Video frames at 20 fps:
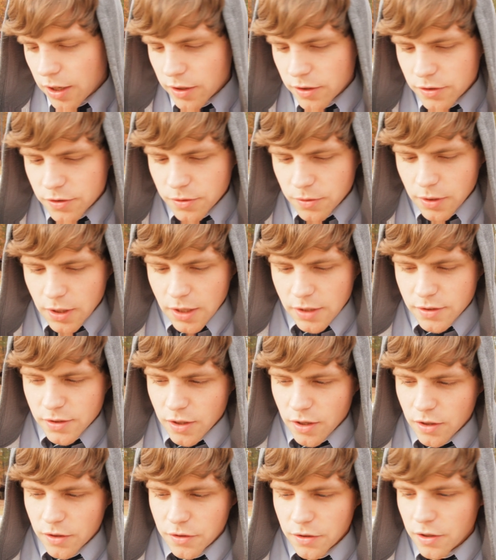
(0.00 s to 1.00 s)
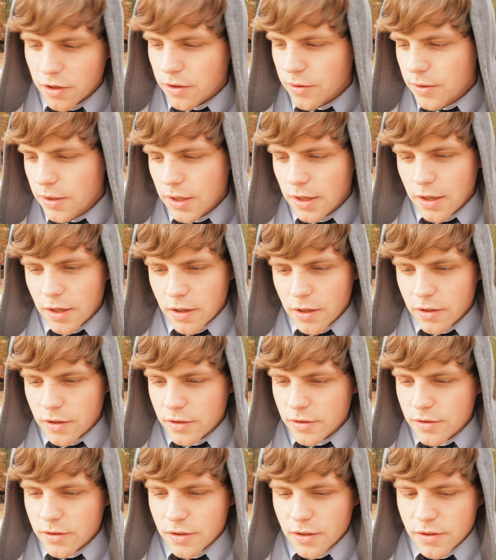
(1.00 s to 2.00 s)
into it, I saw,
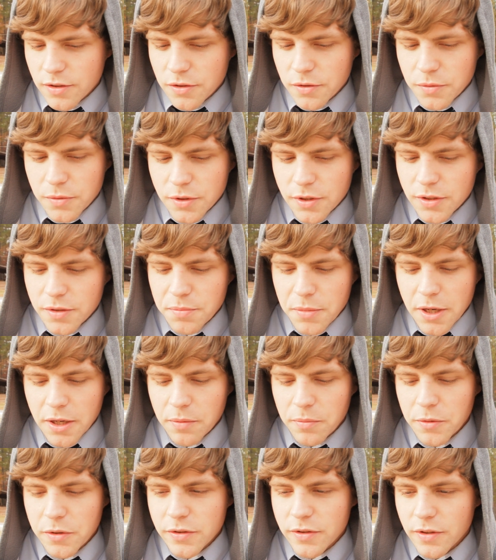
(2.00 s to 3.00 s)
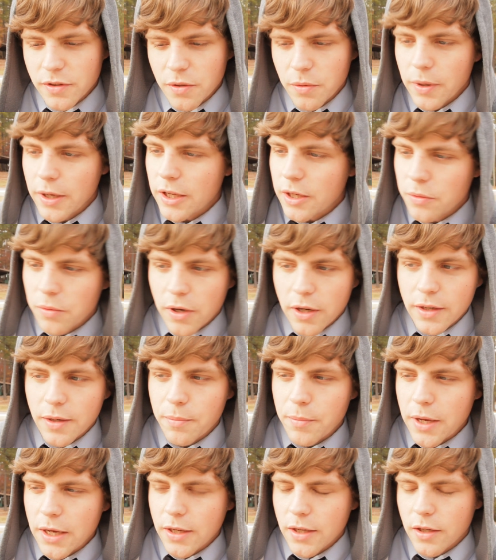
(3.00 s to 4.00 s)
this dude was just making music the way he wanted
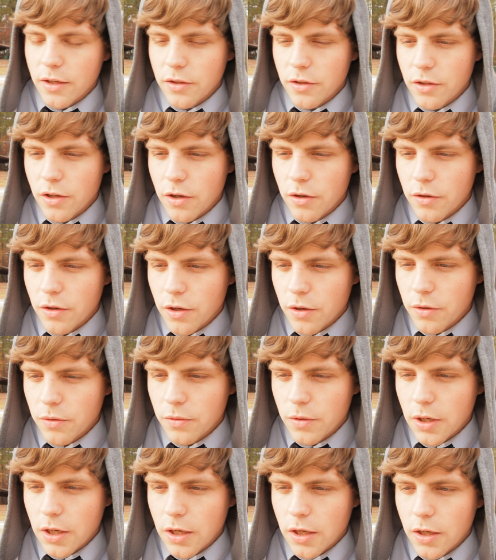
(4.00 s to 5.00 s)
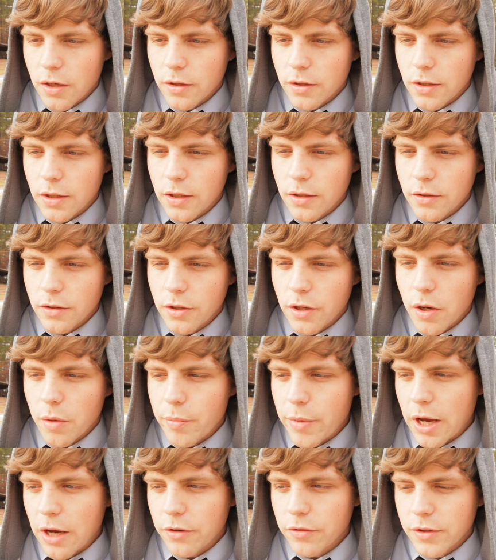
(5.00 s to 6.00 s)
to make it. No
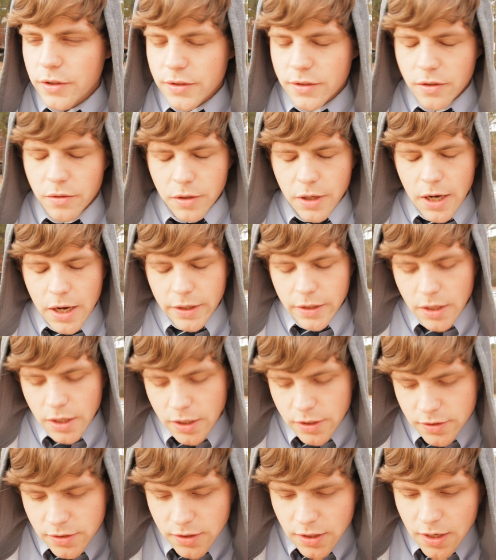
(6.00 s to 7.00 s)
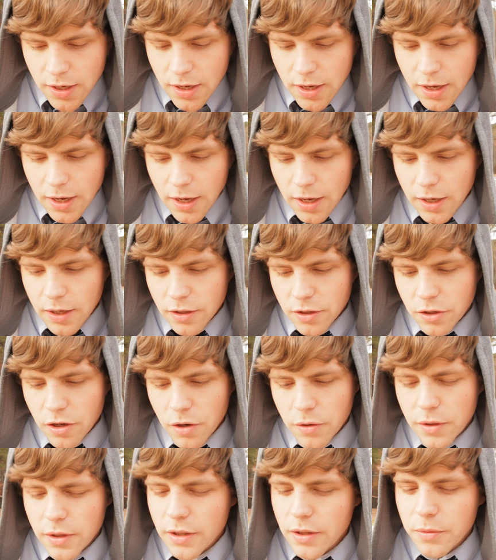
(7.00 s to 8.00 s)
boundaries, no guidelines, and
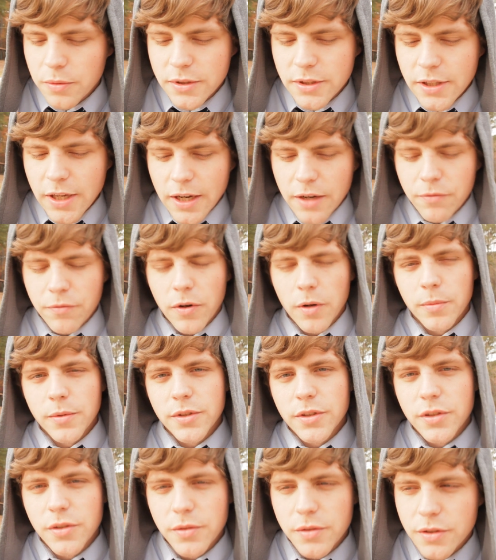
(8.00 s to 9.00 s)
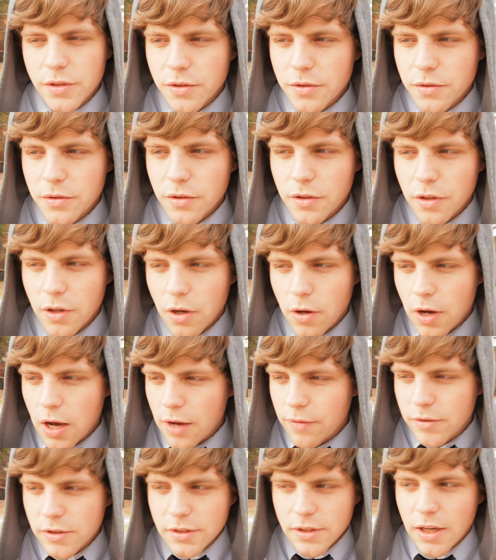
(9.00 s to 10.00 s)
he was taken from us too soon.
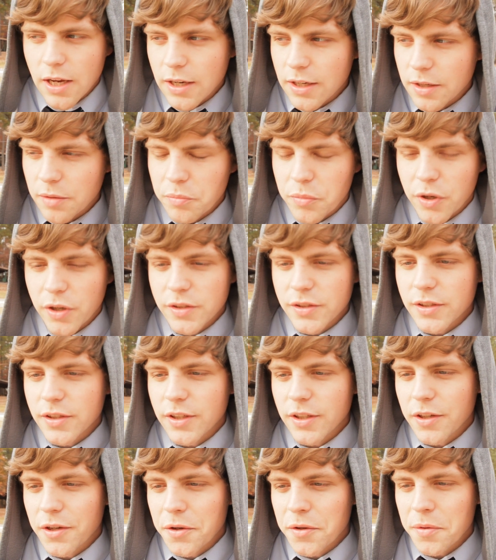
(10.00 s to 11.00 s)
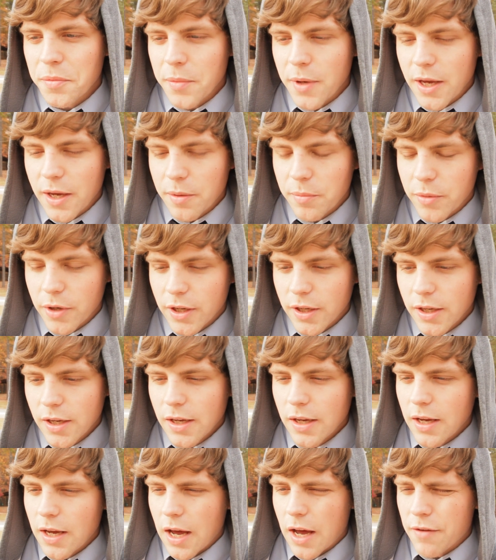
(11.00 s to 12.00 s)
Obviously I didn't personally know the man, but
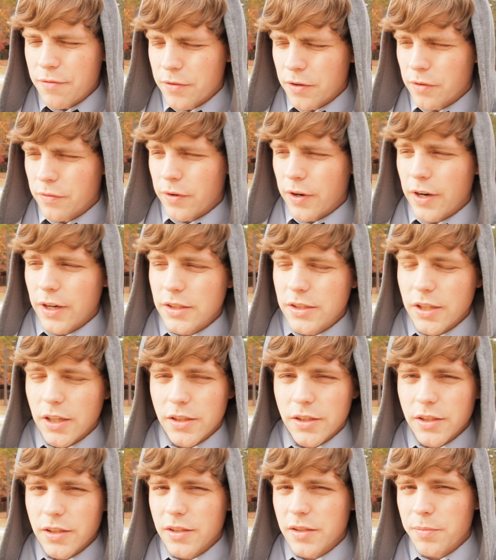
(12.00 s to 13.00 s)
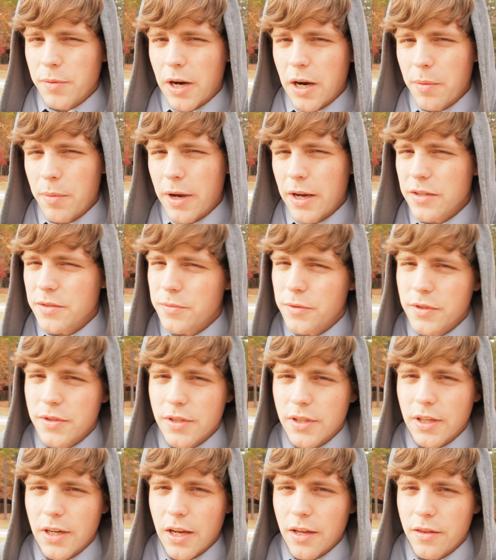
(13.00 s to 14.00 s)
I feel very touched and inspired by his
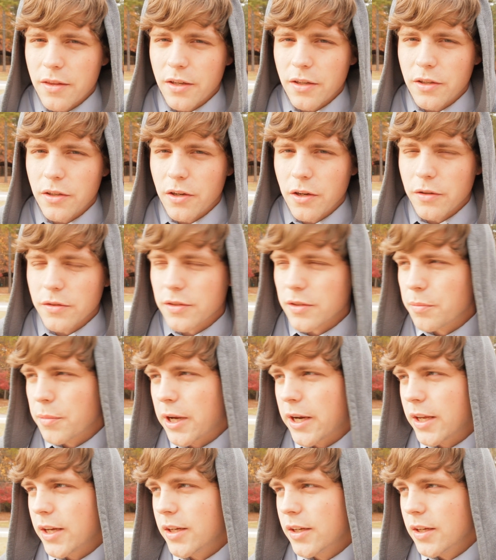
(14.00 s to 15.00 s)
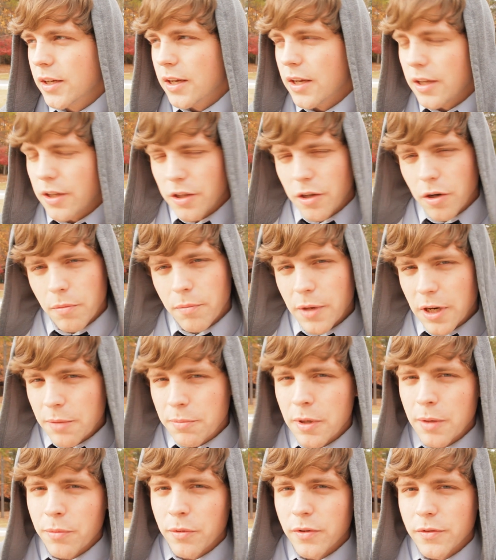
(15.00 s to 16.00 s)
music, and I think somebody, many
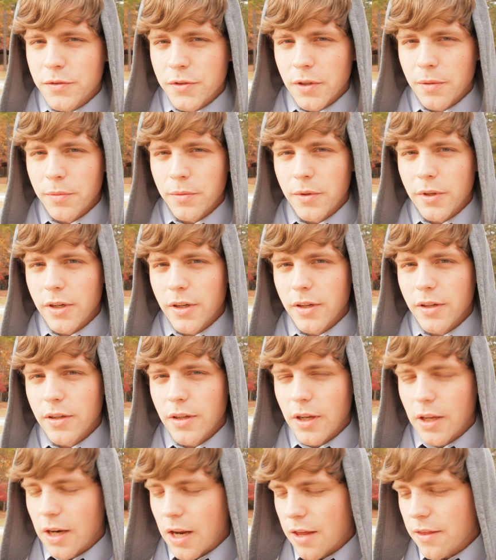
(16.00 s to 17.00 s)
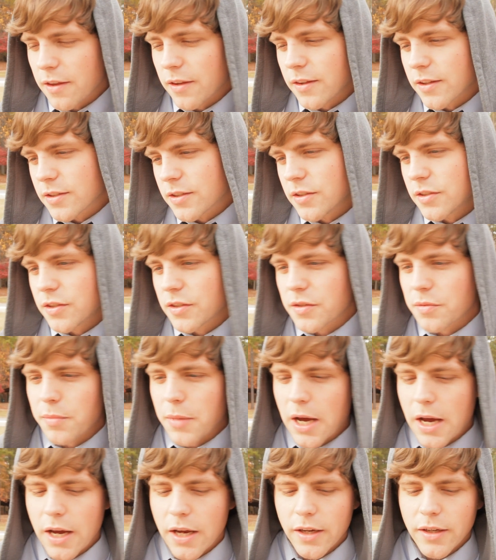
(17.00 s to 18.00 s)
people have attributed, and I think this is just
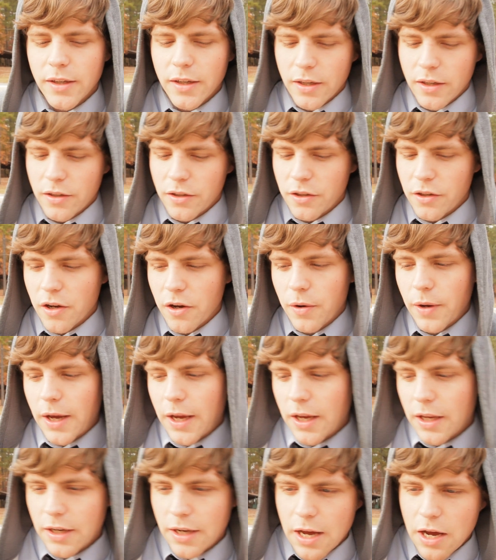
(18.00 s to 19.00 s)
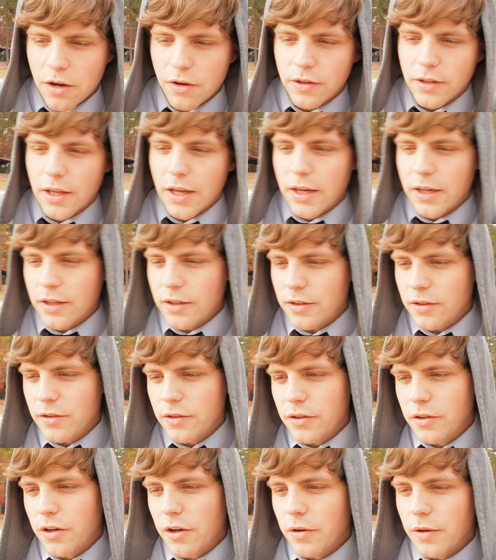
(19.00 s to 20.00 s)
my handout, like
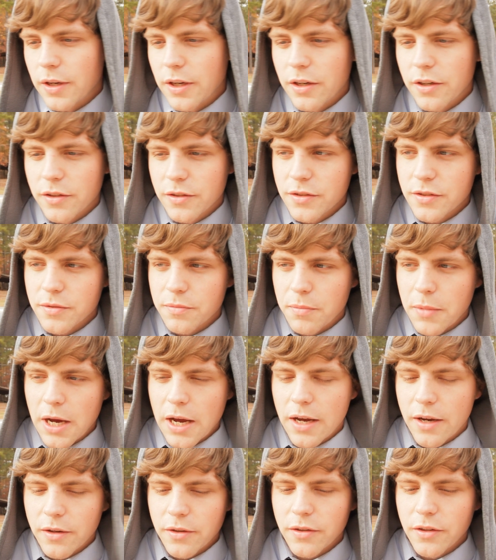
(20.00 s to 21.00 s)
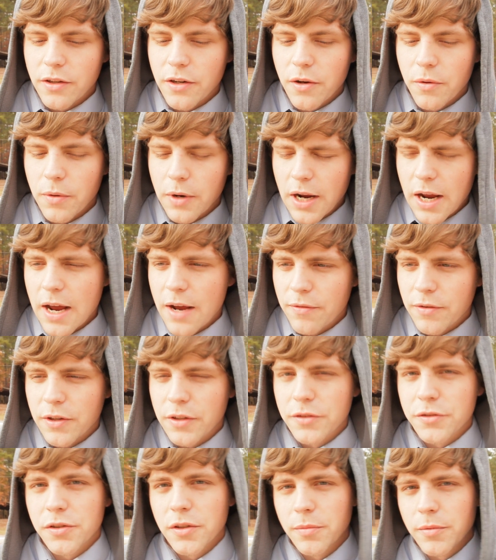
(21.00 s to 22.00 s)
here's my what I have to
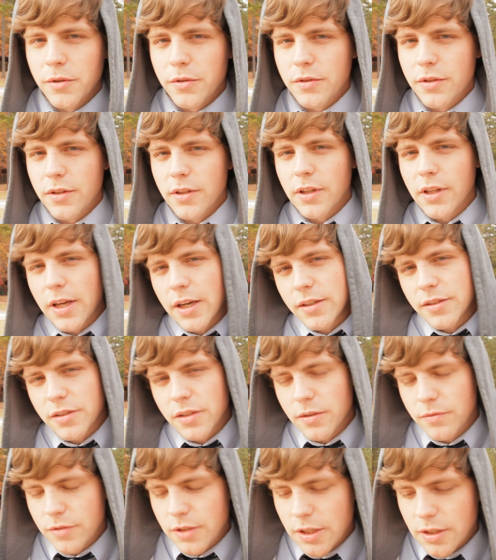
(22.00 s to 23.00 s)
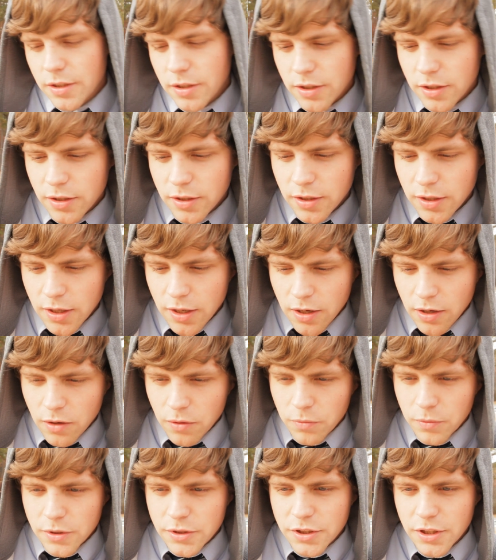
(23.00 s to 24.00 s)
contribute to the legacy of J Dilla,
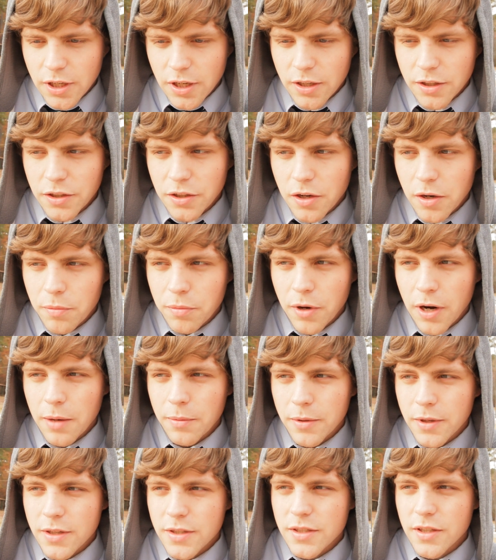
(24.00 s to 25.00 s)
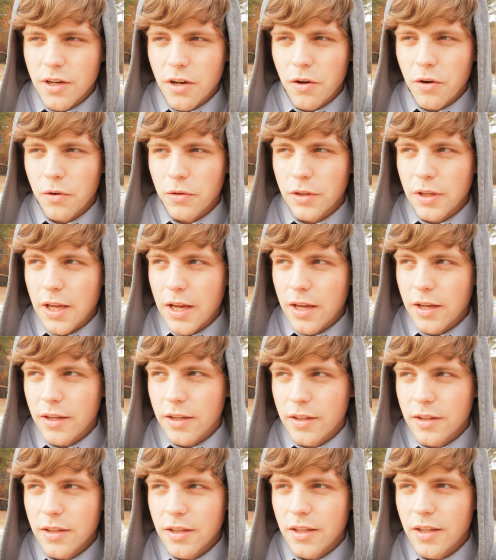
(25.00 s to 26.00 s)
which probably isn't a whole lot
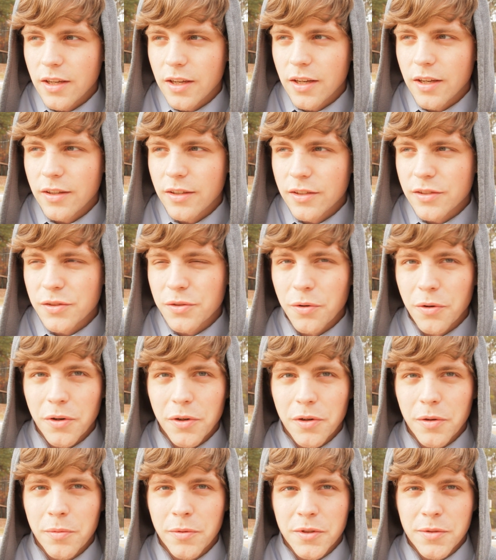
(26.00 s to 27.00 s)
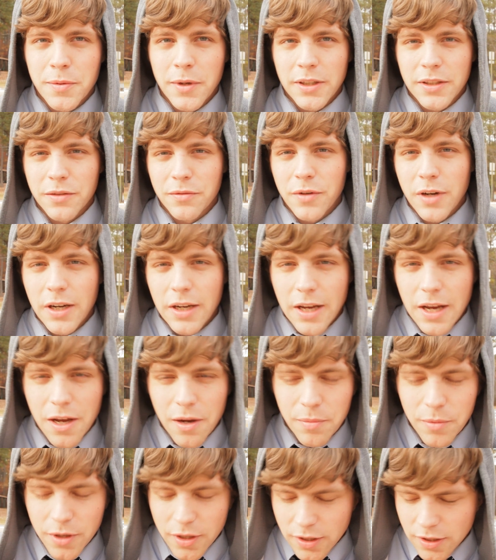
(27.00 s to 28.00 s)
in the historical perspective right
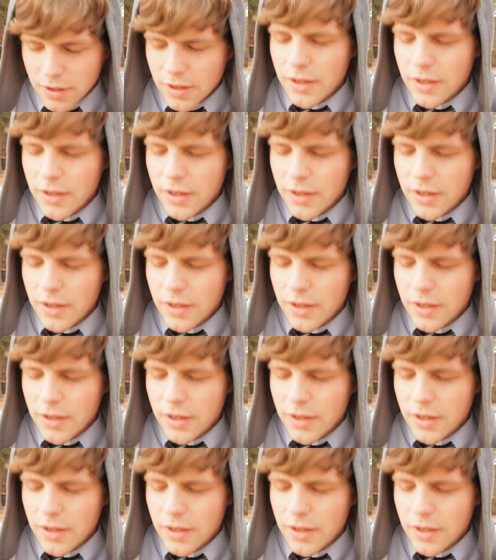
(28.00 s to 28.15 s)
now, but